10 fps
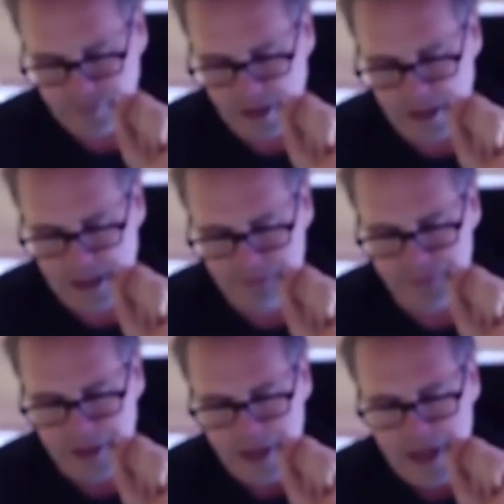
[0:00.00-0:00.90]
um,
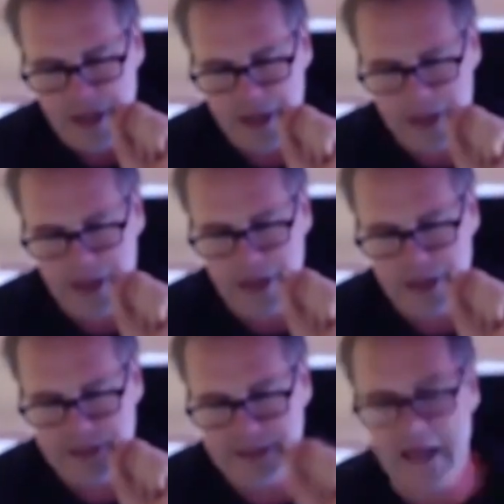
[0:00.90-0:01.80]
it, it
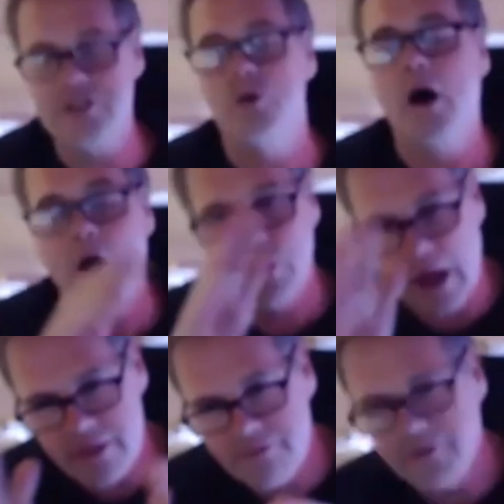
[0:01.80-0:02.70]
has led to a whole
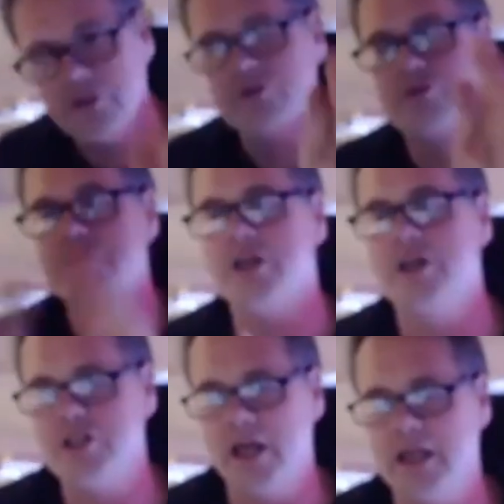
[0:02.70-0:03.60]
other field of
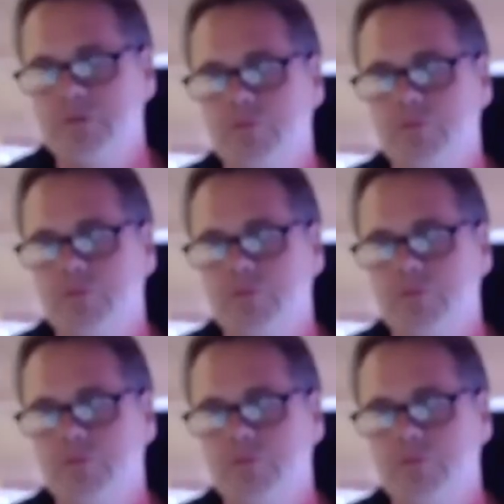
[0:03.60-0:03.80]
research in